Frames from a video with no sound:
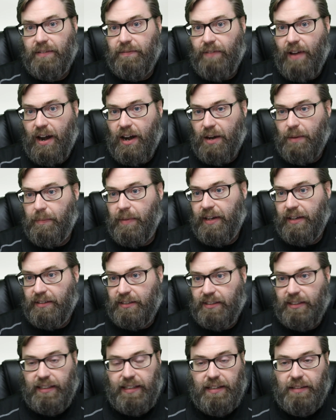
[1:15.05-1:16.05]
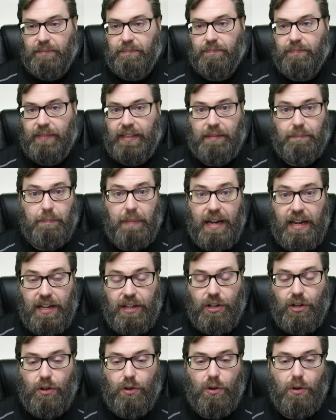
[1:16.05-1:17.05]
environment in
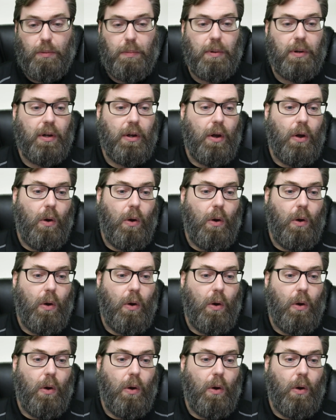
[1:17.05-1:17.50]
Minikube,